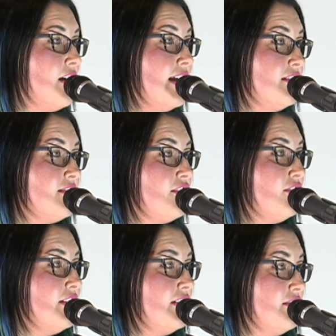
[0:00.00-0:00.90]
diet
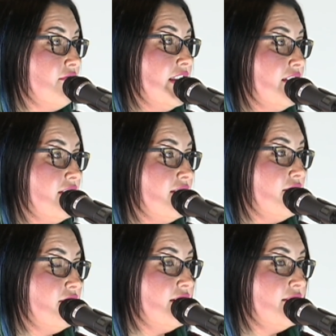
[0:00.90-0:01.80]
soda and regular
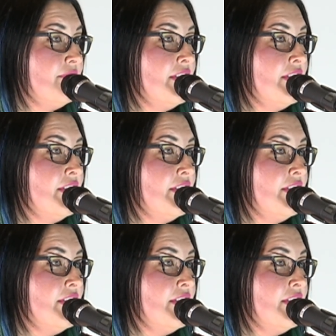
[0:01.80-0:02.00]
soda.